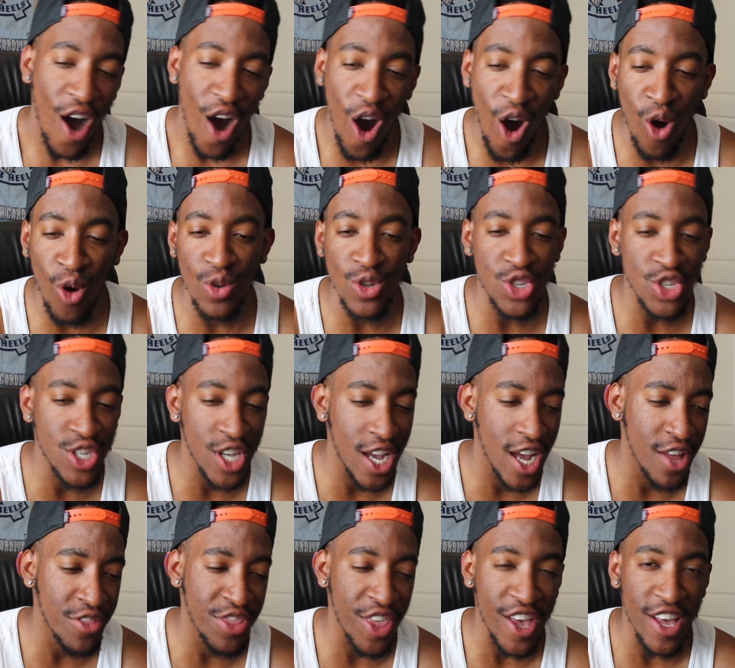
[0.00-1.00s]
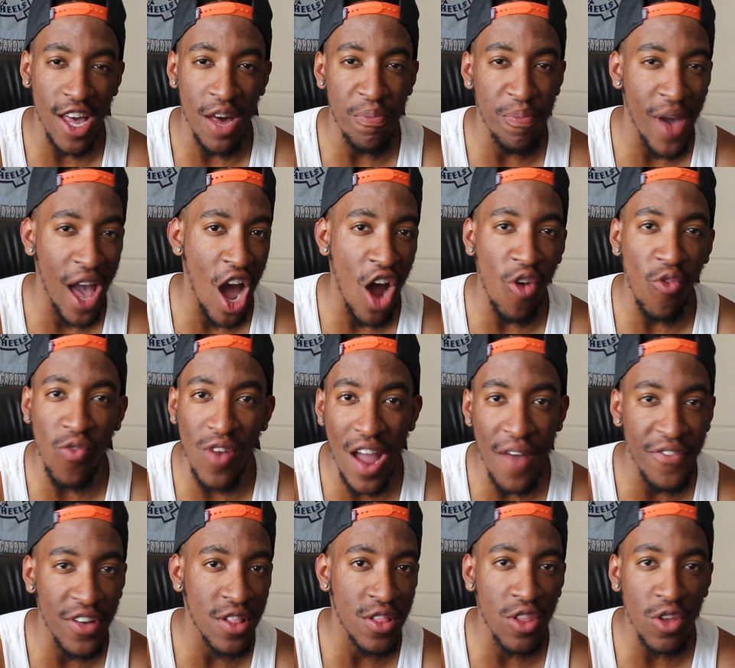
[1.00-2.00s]
Oh shit, think about
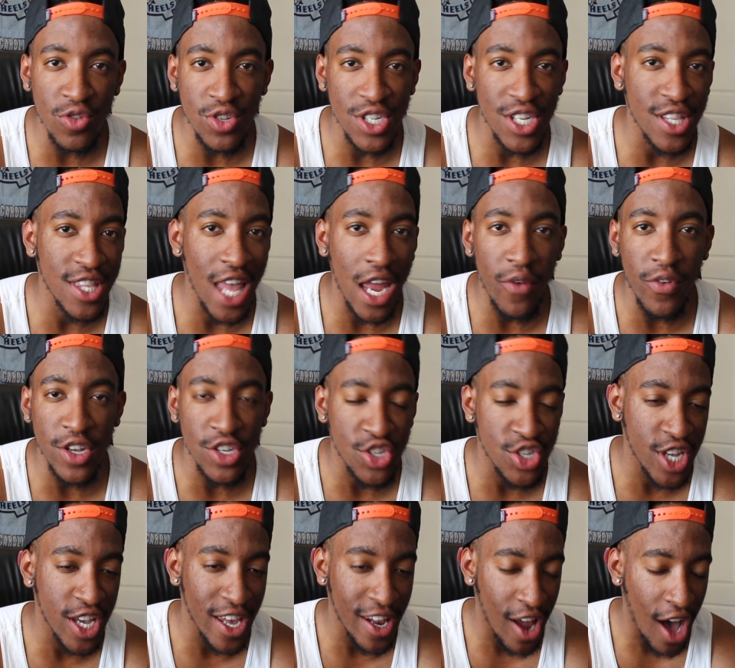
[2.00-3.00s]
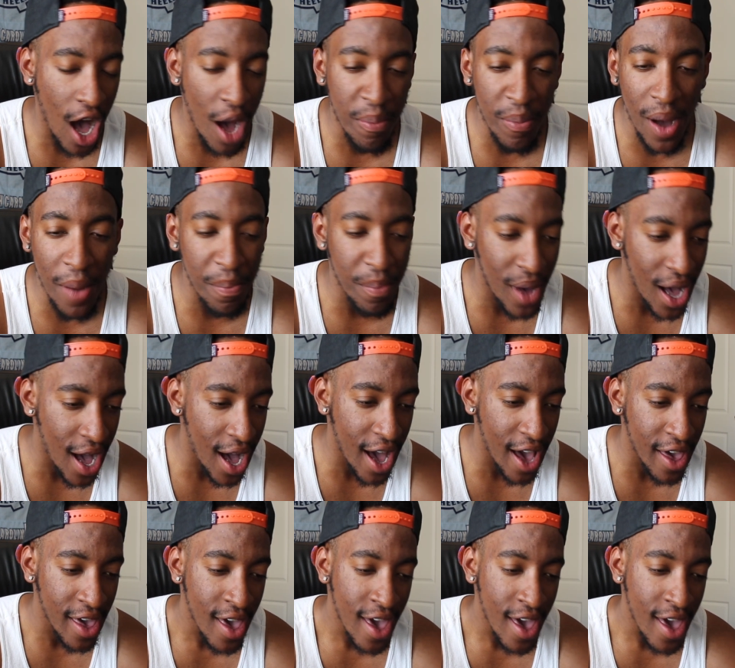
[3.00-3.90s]
revolutionary shit on my mind.